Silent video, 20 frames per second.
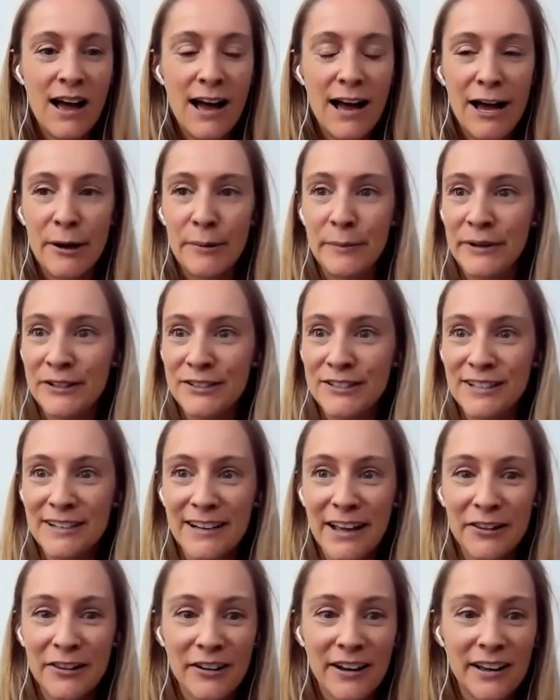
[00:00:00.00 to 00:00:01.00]
Here's
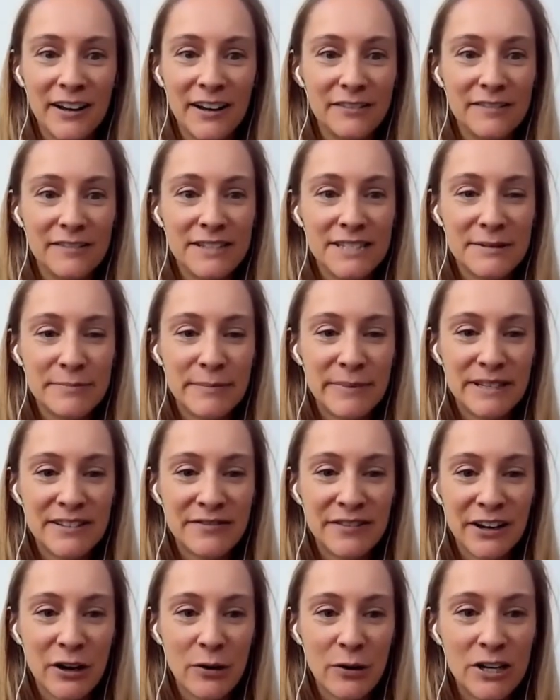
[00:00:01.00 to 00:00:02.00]
another kind of
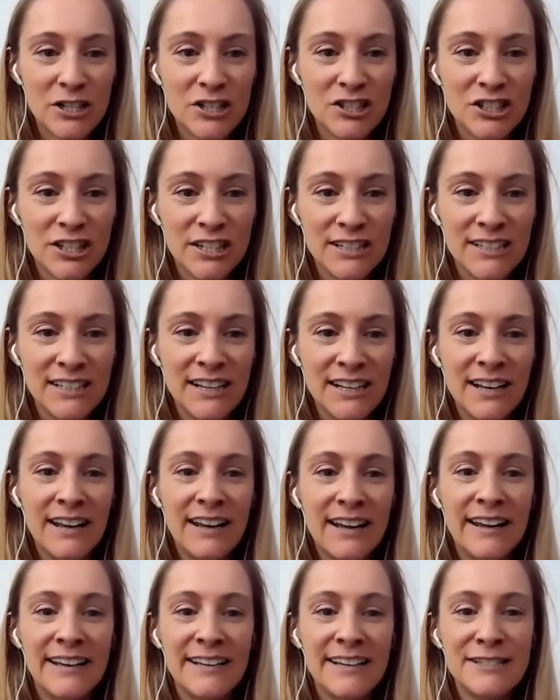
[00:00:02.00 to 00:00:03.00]
specific question.
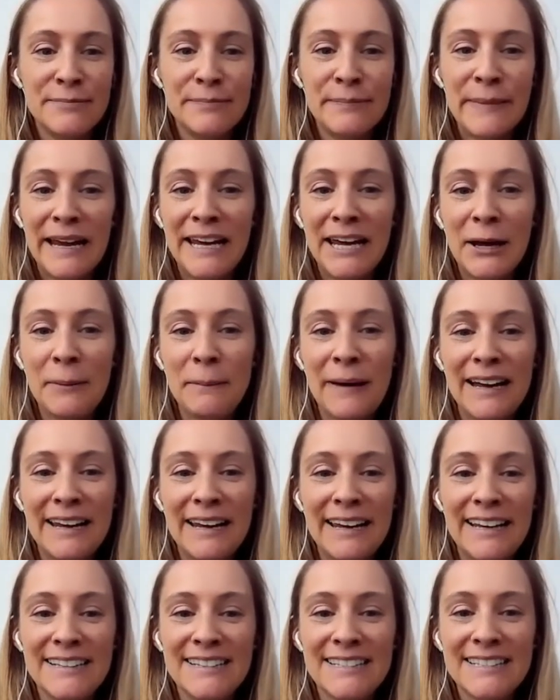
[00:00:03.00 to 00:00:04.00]
Is making my
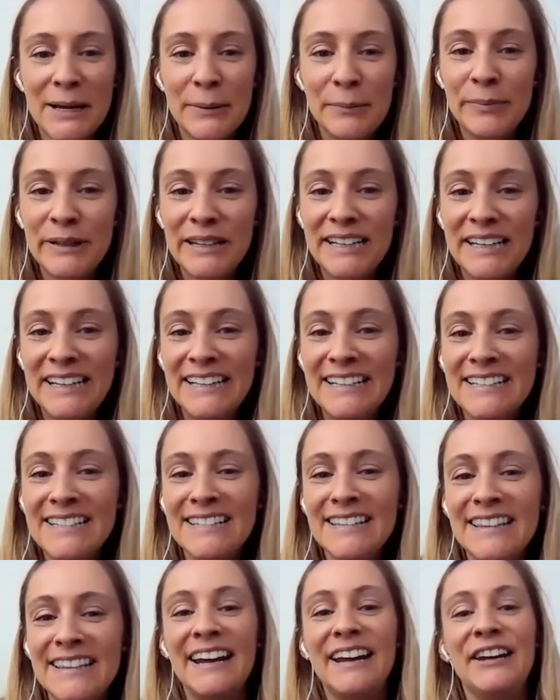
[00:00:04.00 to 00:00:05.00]
kids say please,
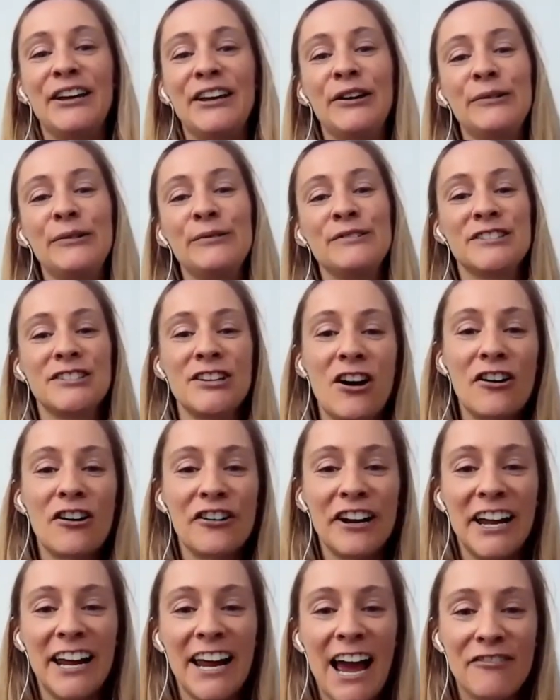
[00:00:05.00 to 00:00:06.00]
thank you,
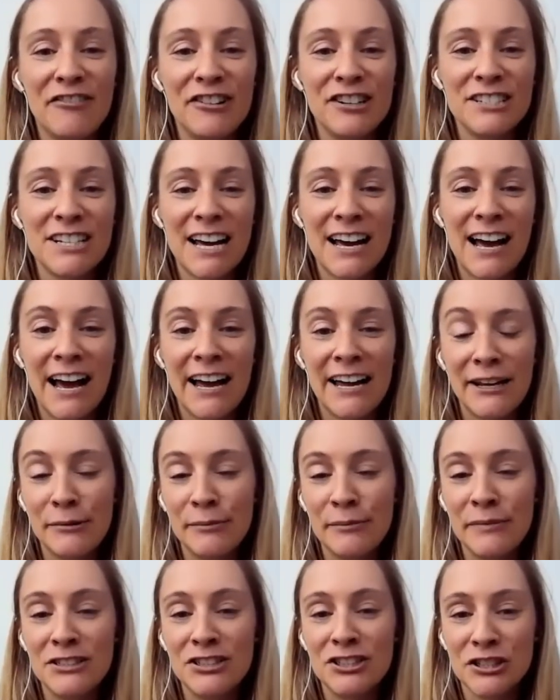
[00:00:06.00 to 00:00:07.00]
sorry every
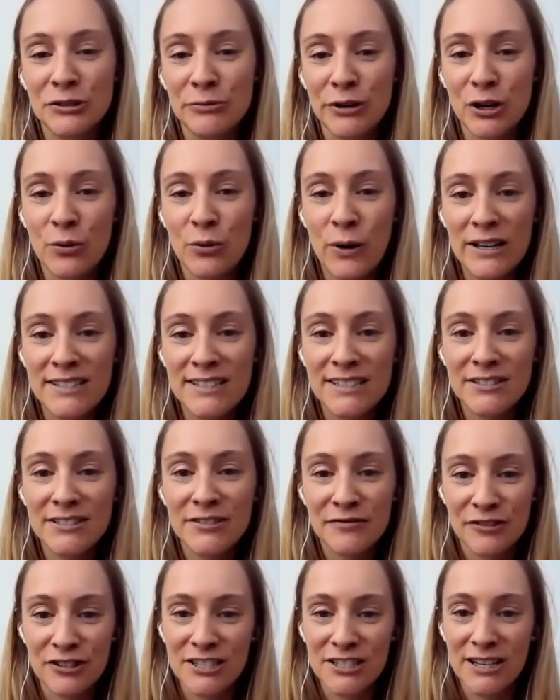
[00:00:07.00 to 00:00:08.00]
time that she
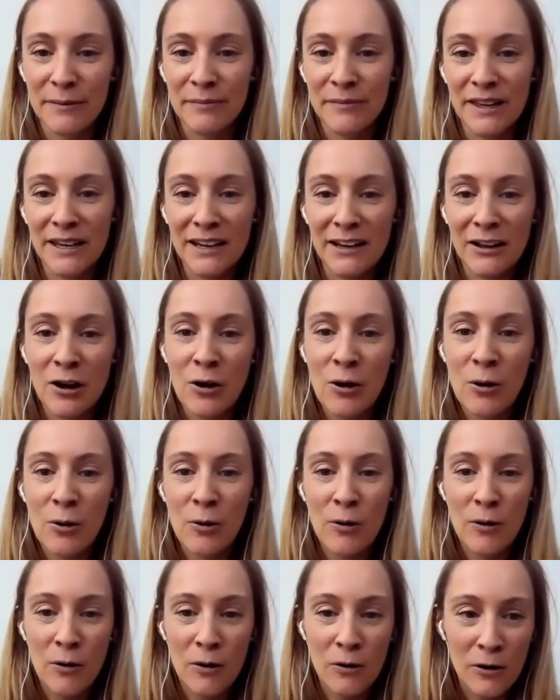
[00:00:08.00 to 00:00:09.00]
requests for something
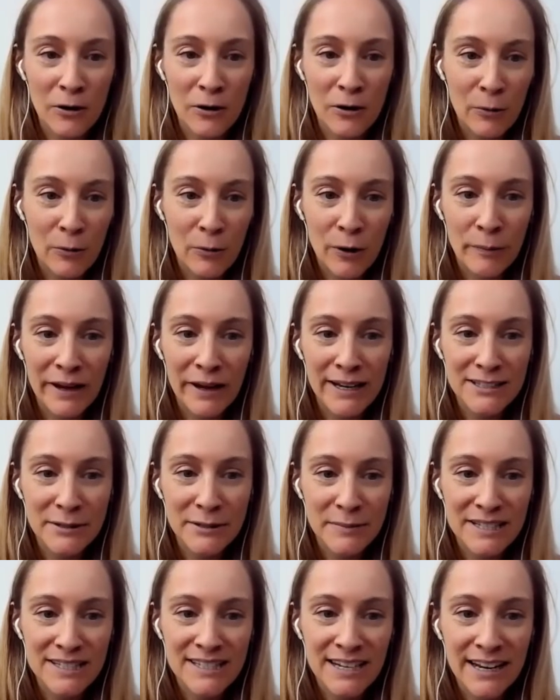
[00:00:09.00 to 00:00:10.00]
or makes a
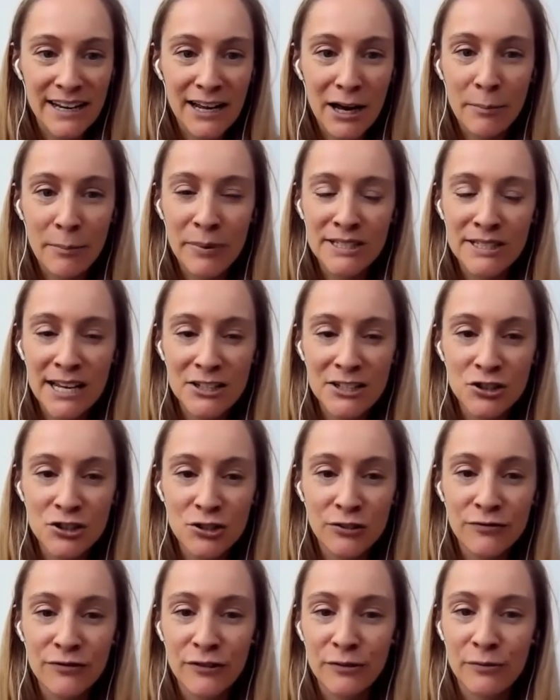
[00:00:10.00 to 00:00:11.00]
mistake a
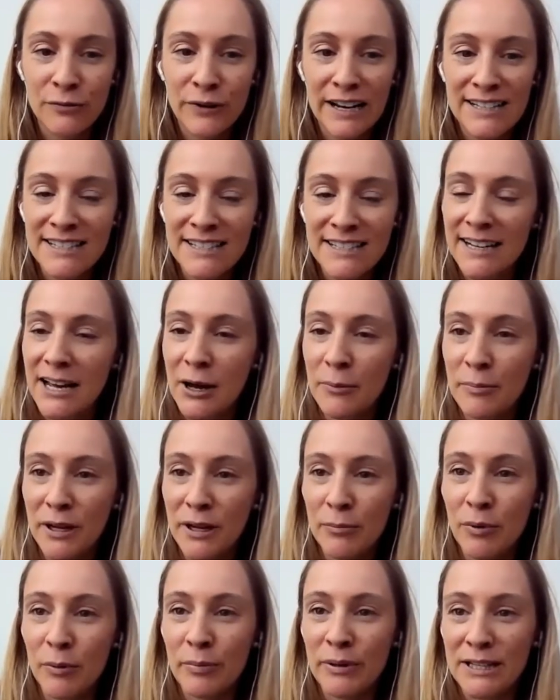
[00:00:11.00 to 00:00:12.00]
potential for raising a
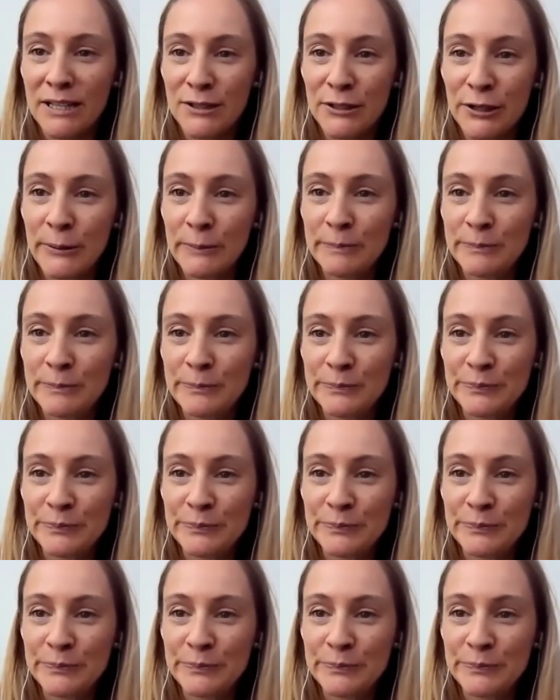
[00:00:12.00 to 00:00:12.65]
people pleaser?